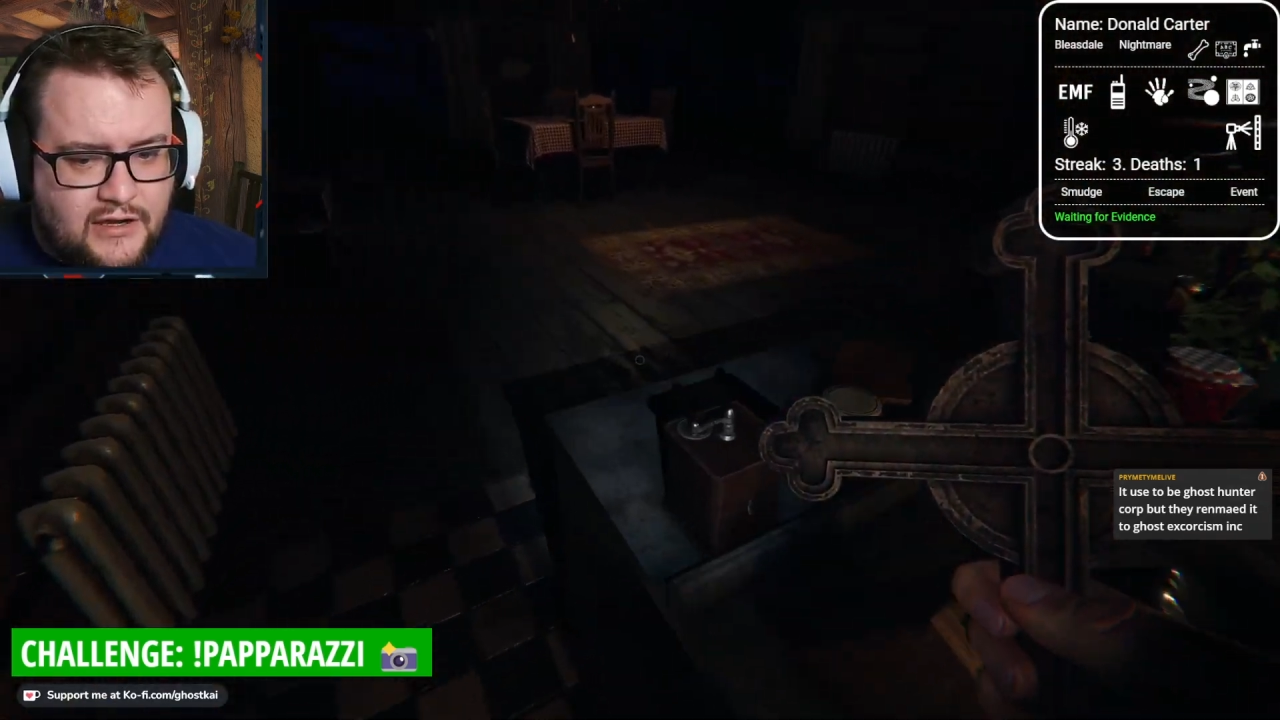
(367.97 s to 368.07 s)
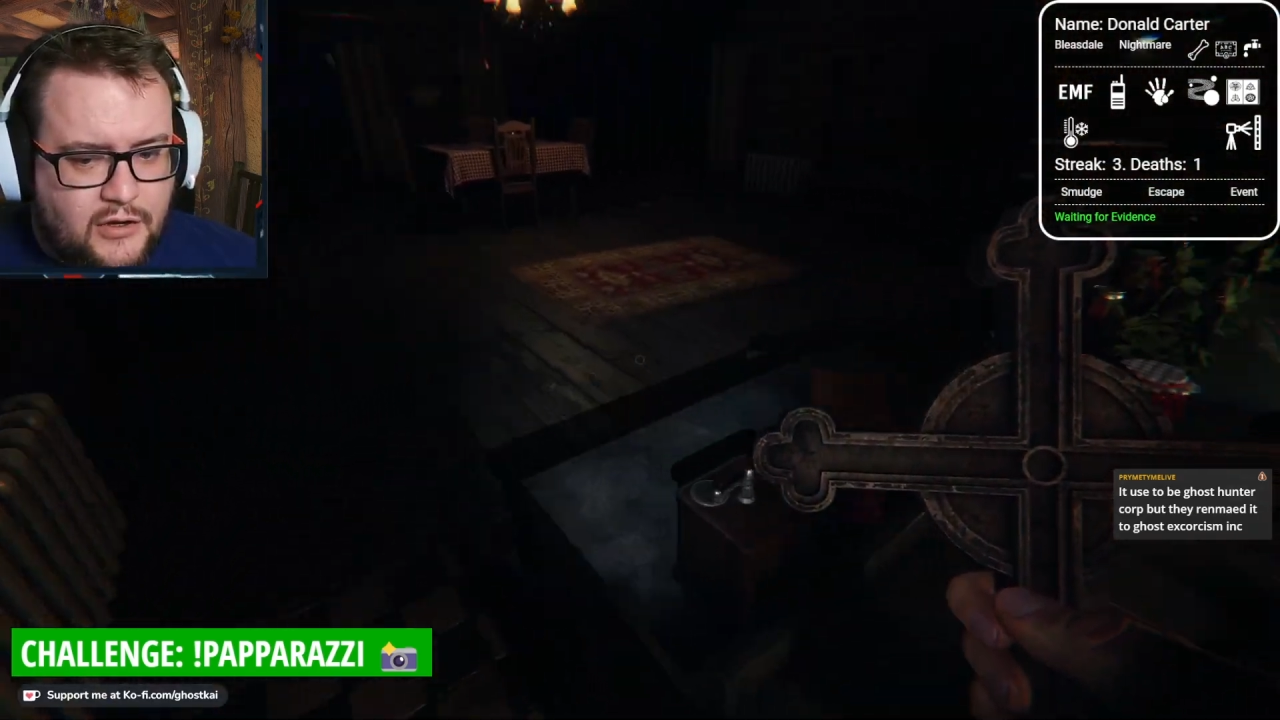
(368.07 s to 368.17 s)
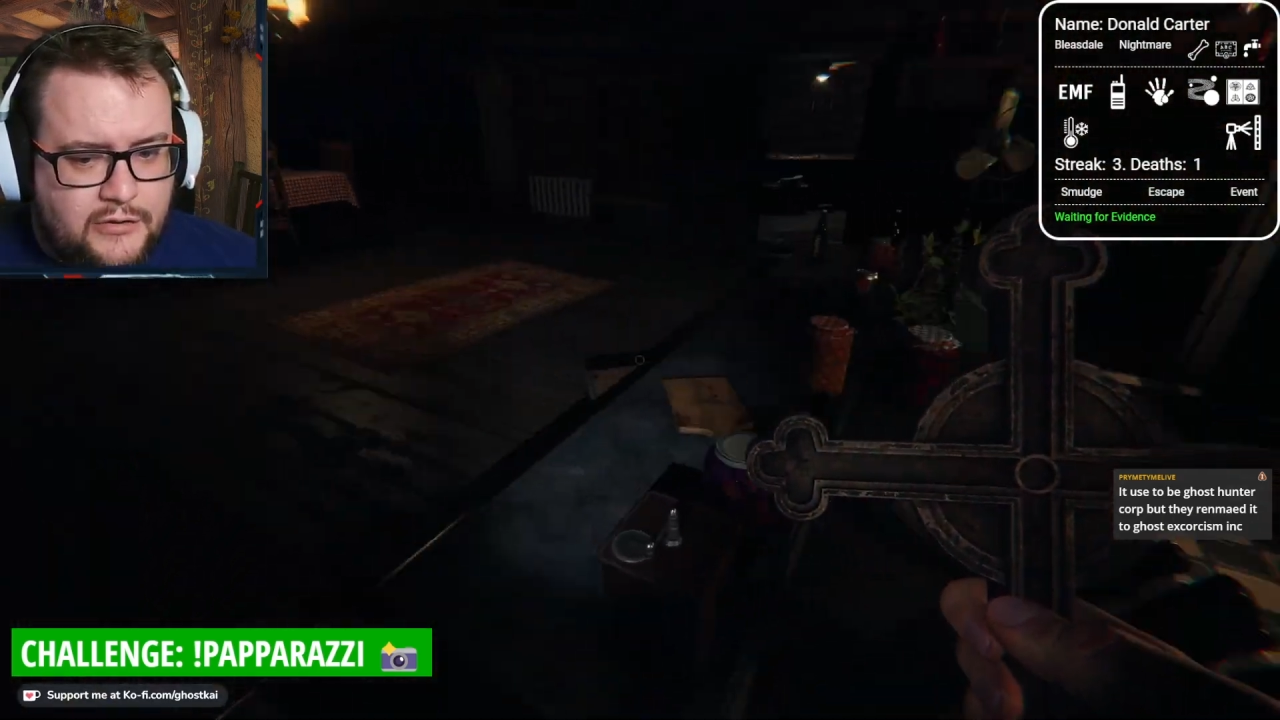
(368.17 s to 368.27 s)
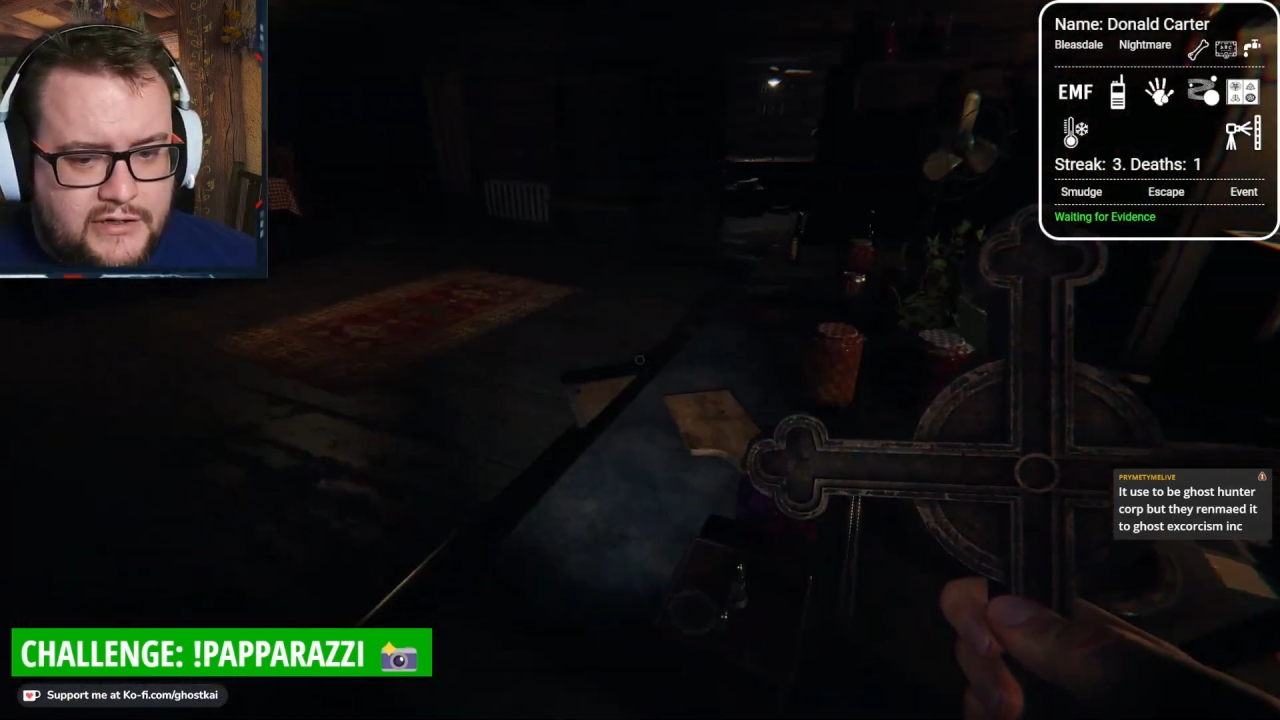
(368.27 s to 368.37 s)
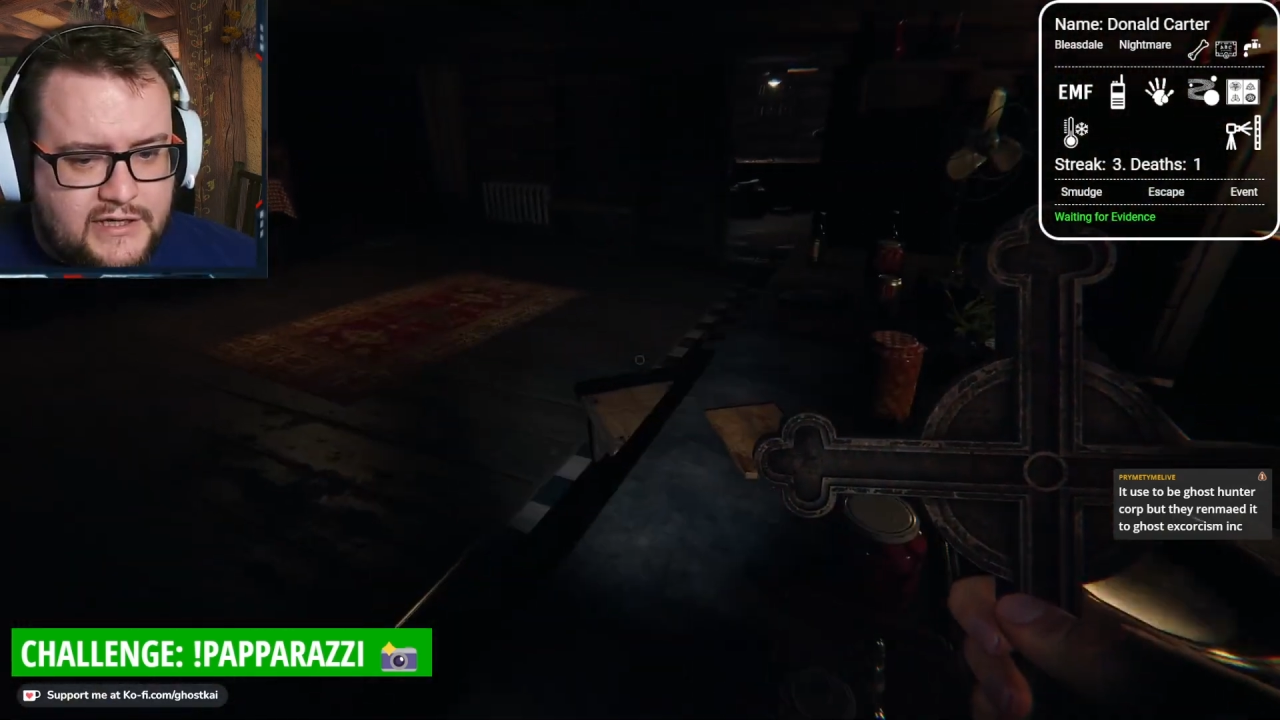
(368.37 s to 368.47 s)

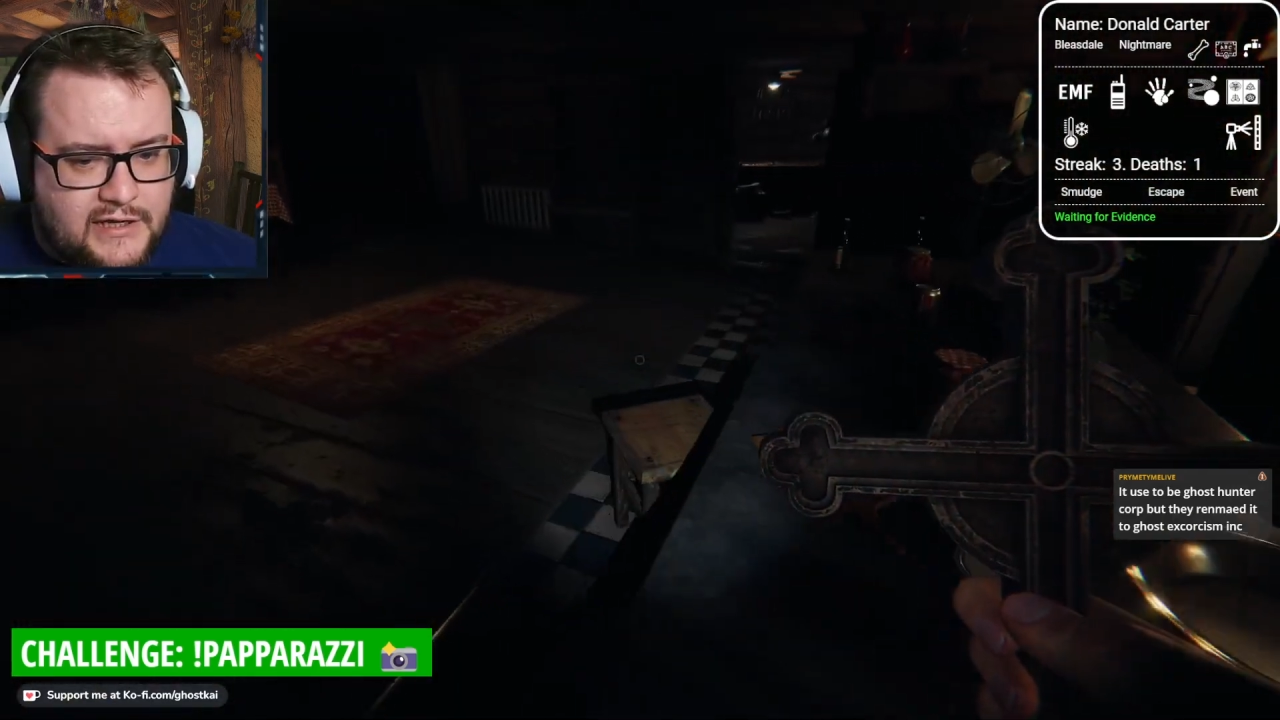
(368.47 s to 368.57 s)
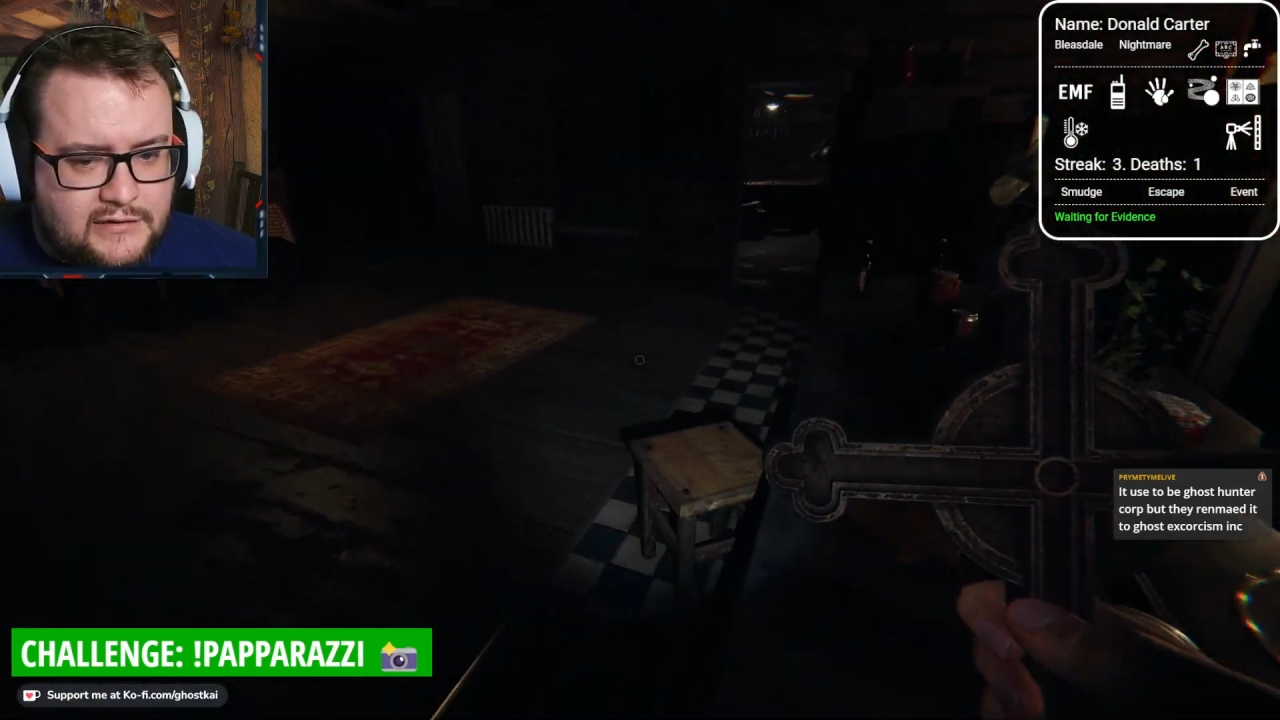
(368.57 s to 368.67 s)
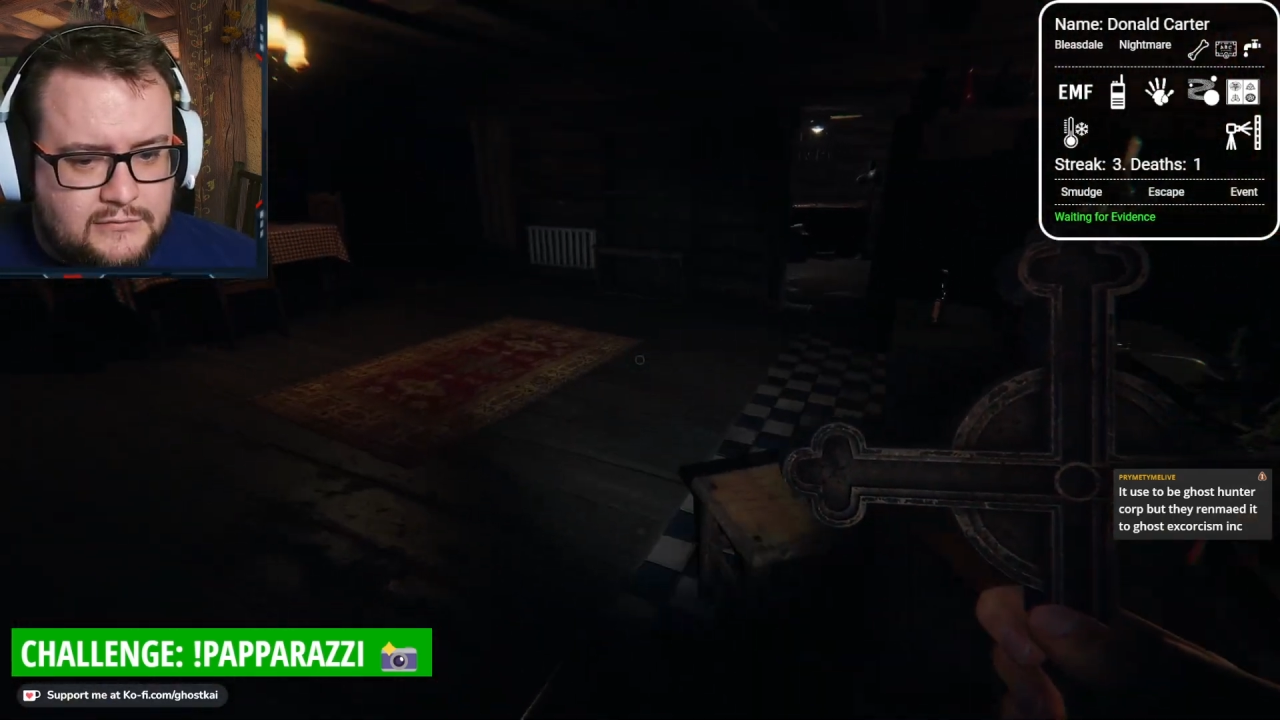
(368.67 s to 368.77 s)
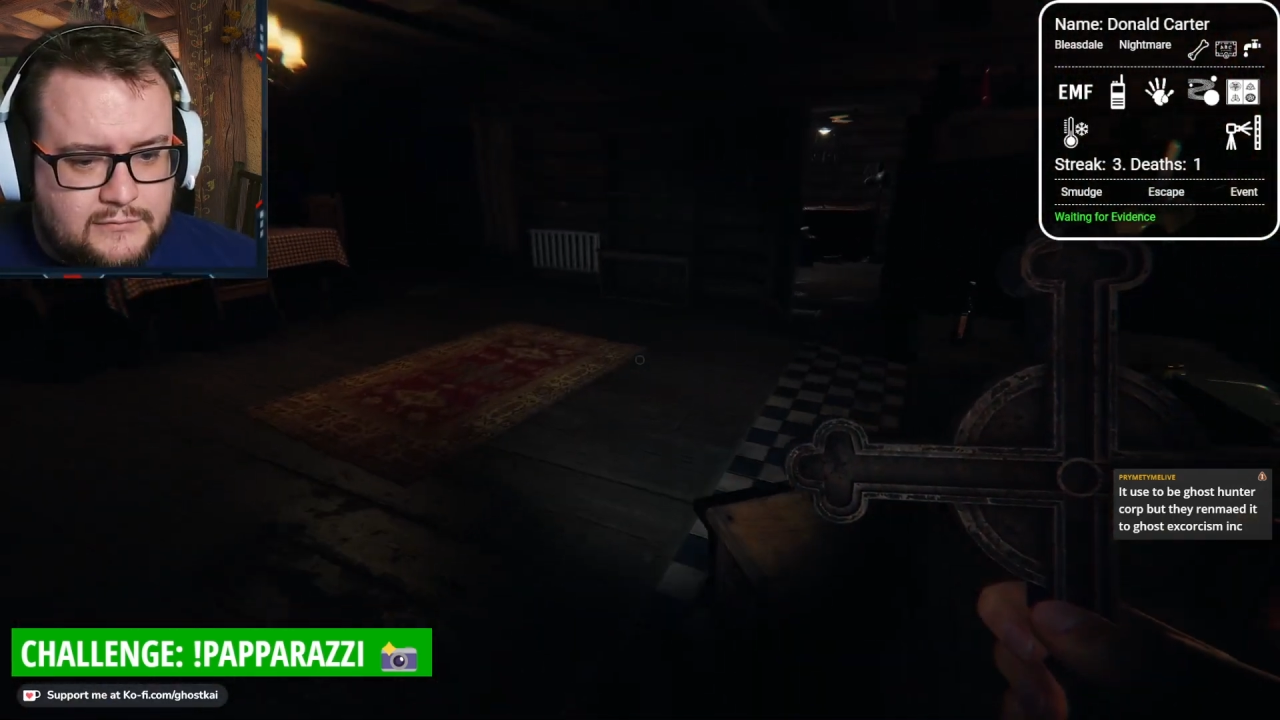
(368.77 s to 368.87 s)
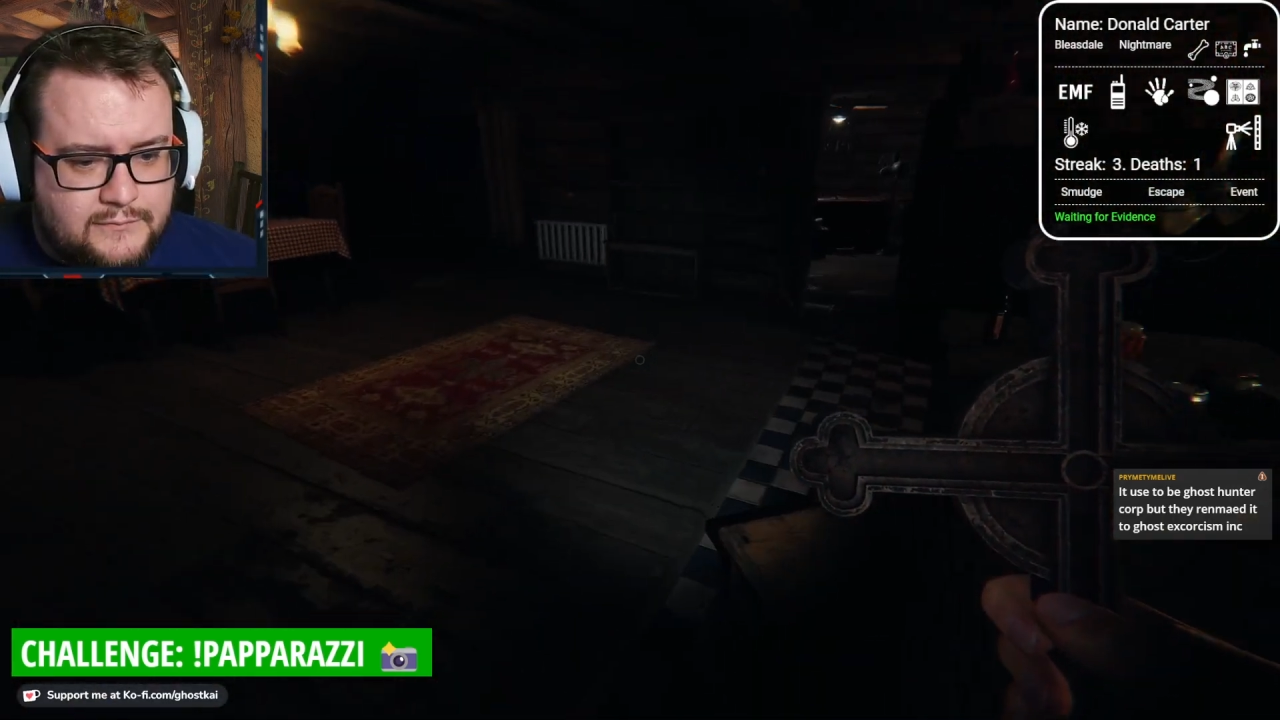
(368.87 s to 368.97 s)
Oh, okay.